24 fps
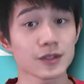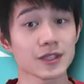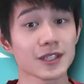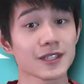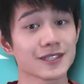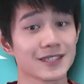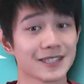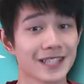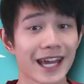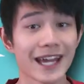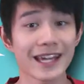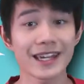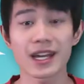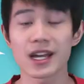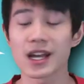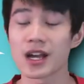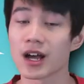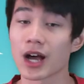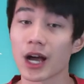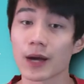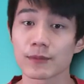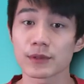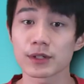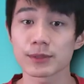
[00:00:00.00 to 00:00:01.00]
So today,
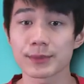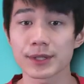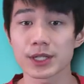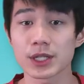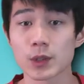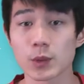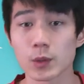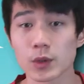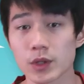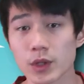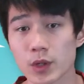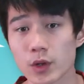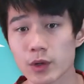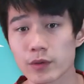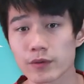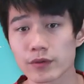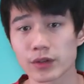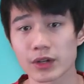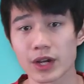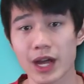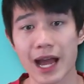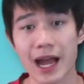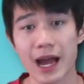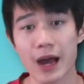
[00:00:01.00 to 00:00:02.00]
I'm going to be going over
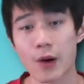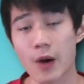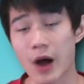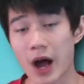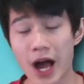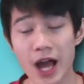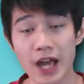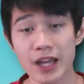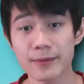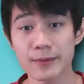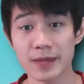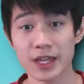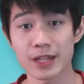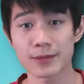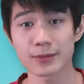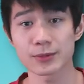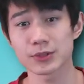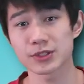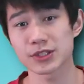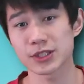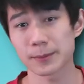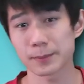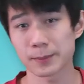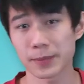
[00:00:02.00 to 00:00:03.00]
how I'm able
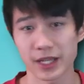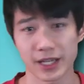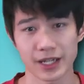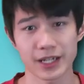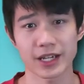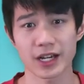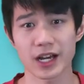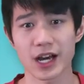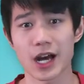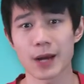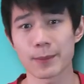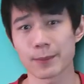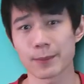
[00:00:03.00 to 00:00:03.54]
to pick